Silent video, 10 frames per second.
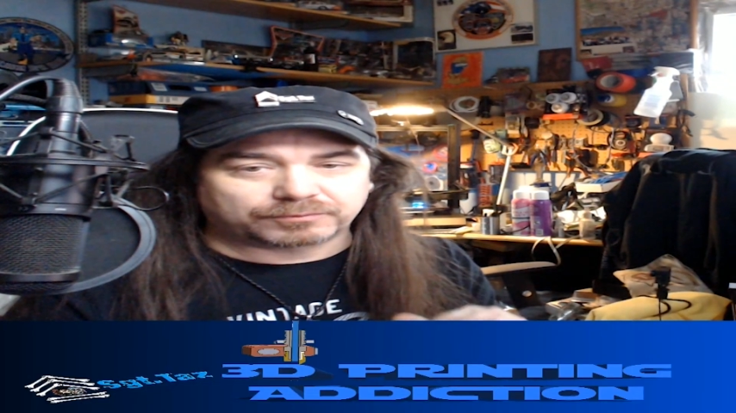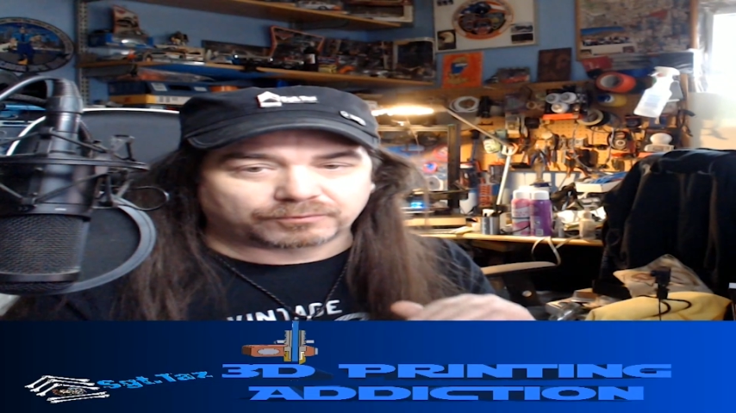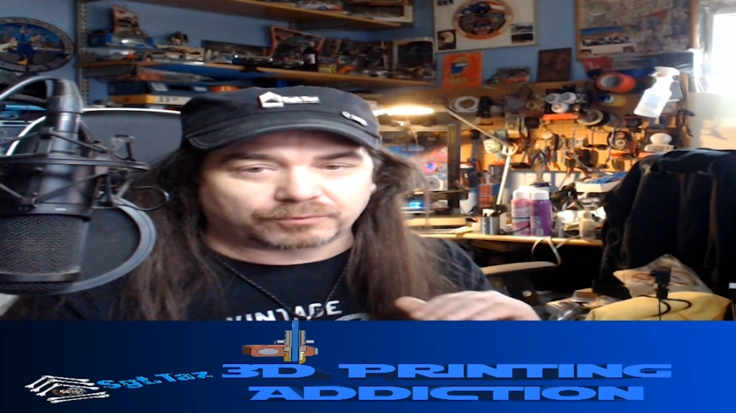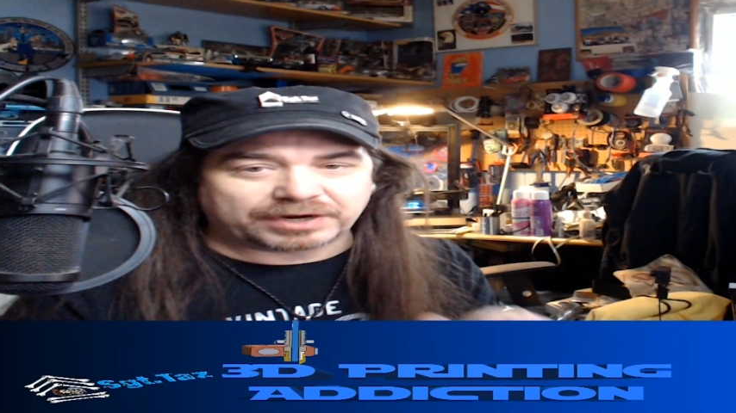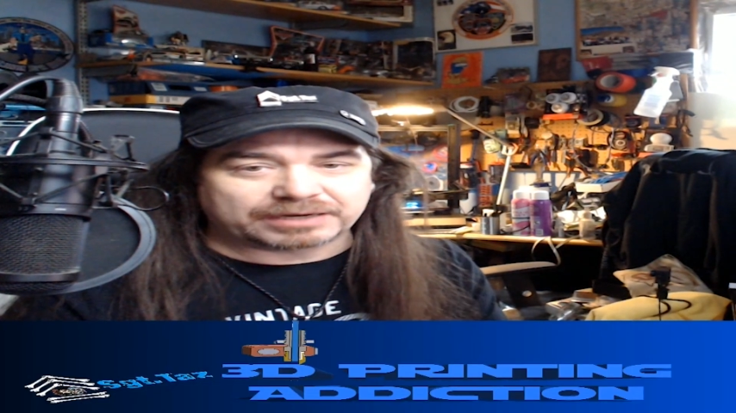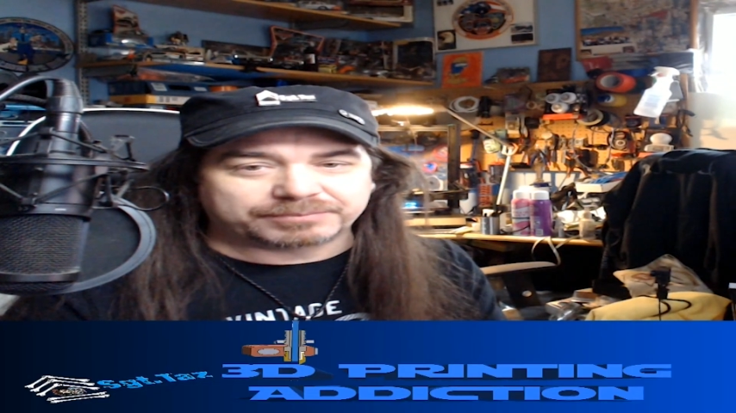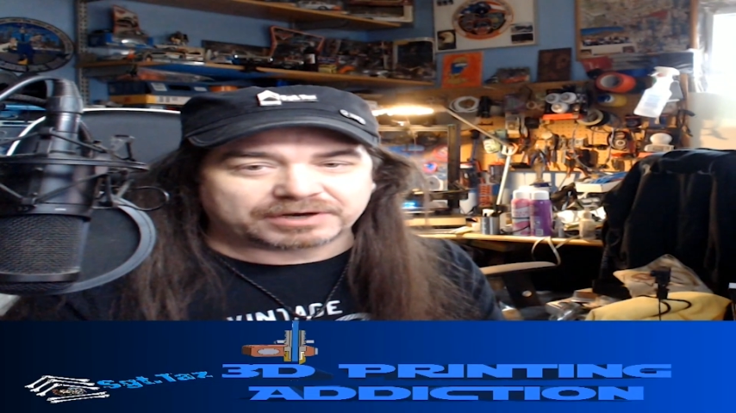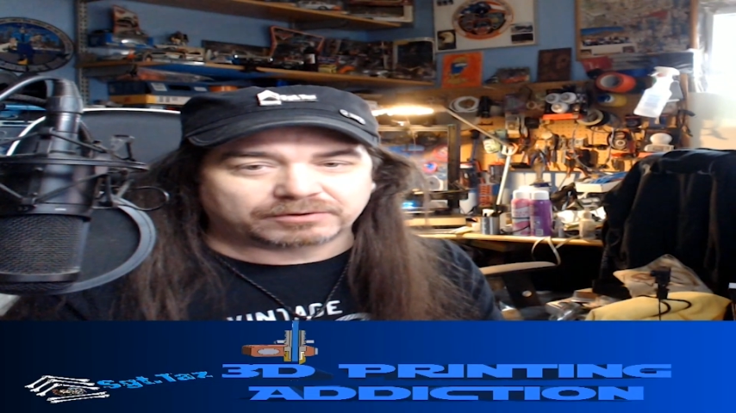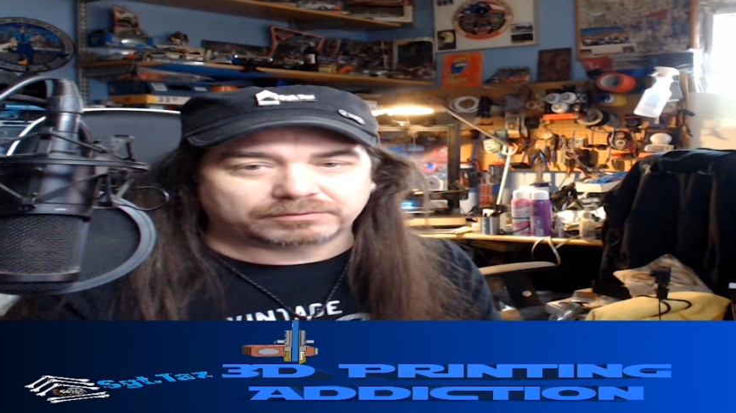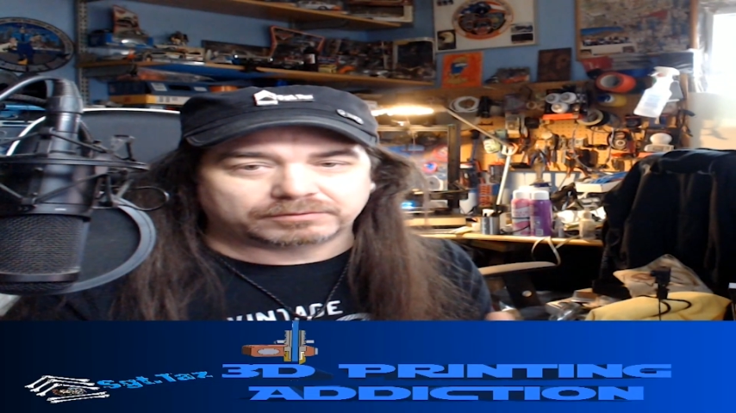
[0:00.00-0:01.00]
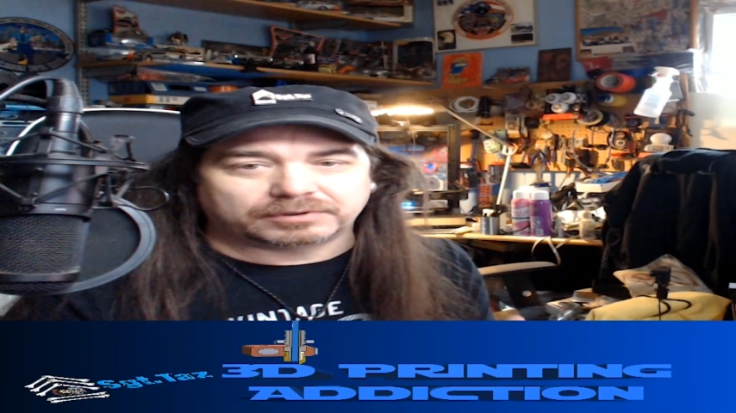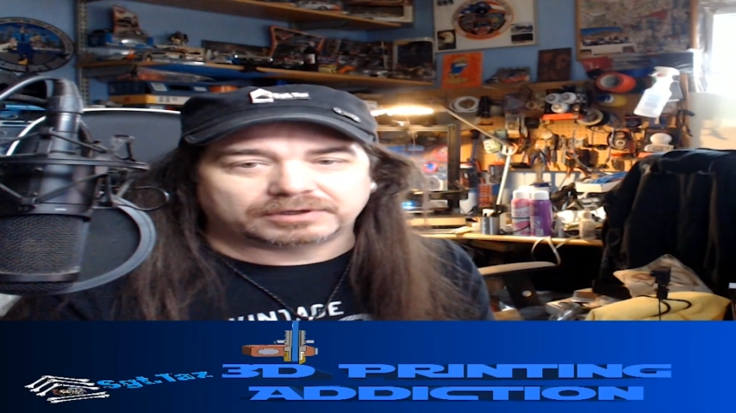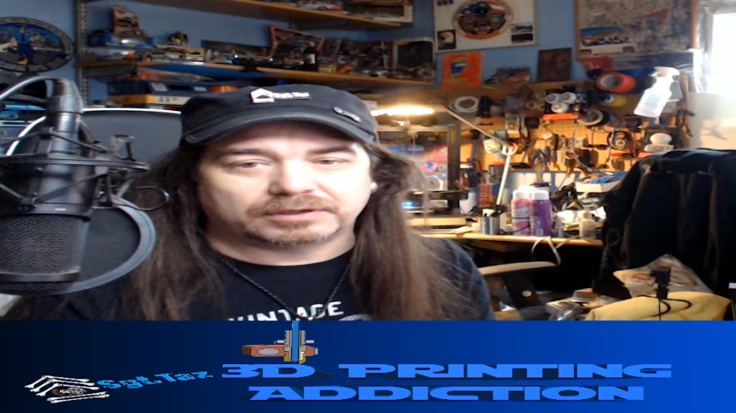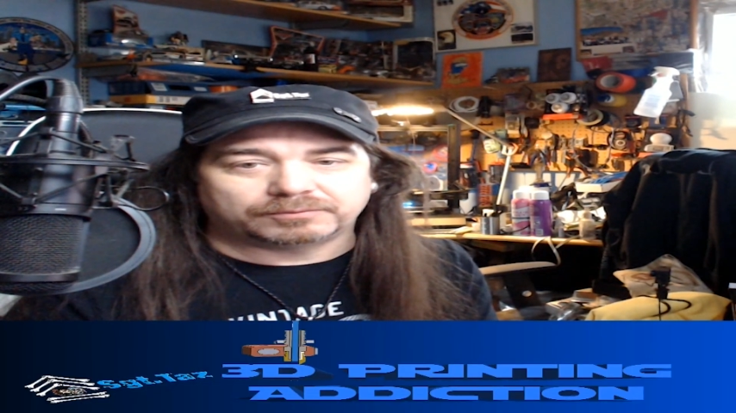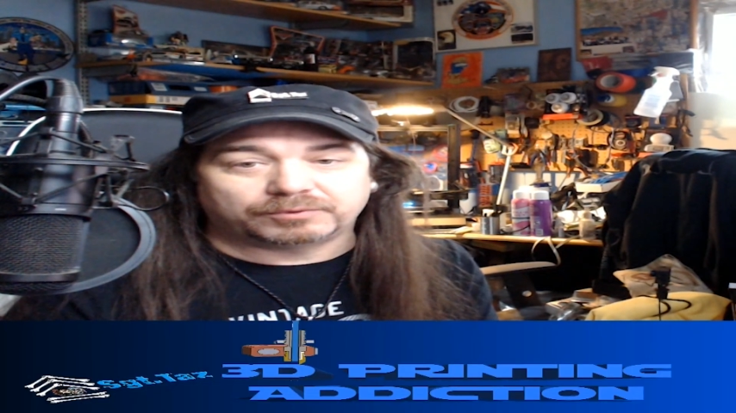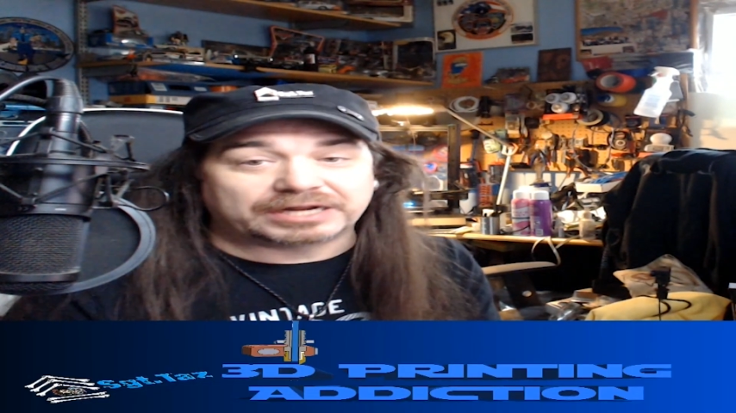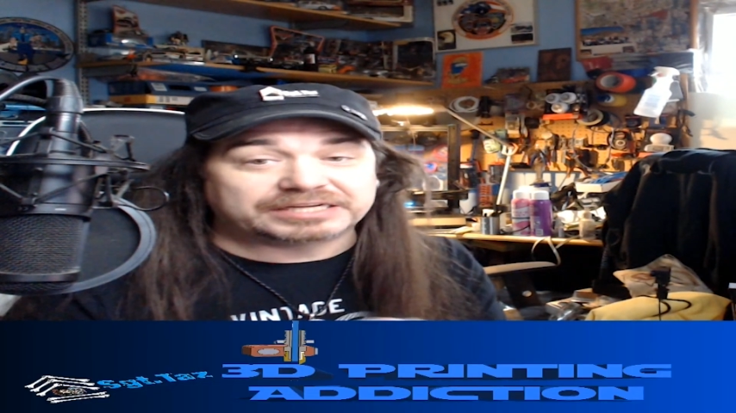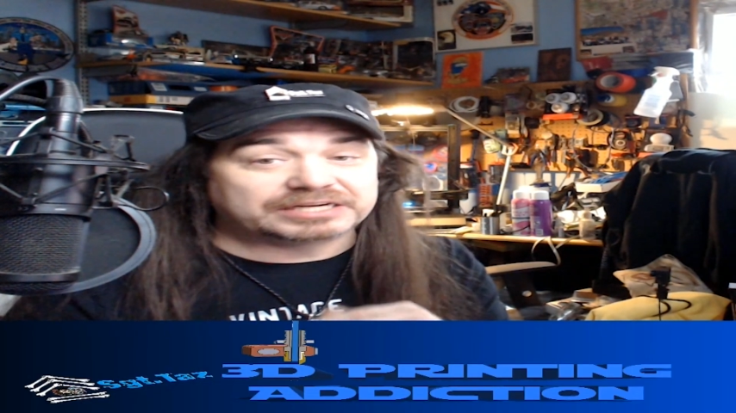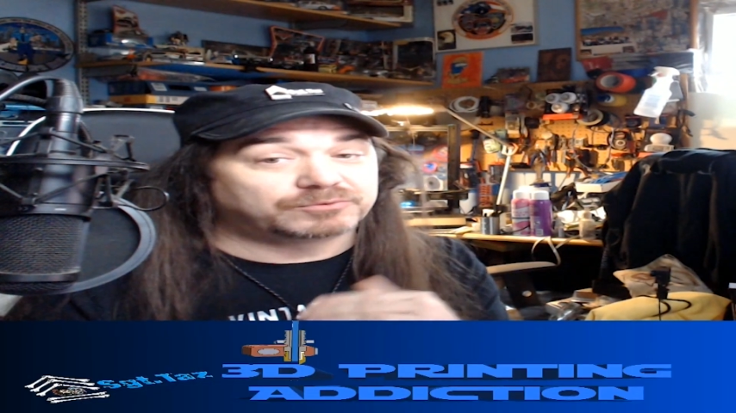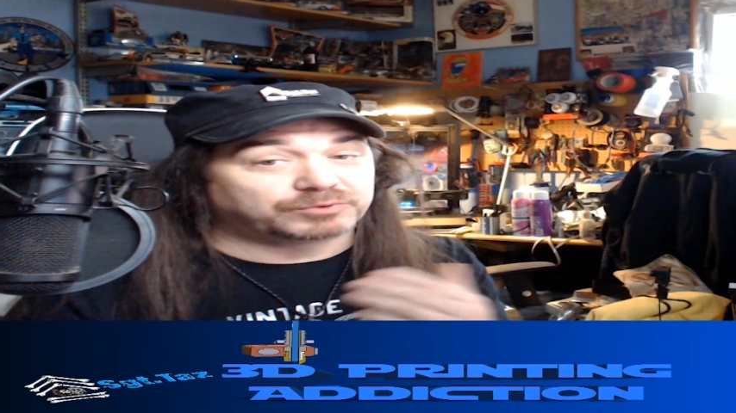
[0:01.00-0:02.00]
right about what I didn't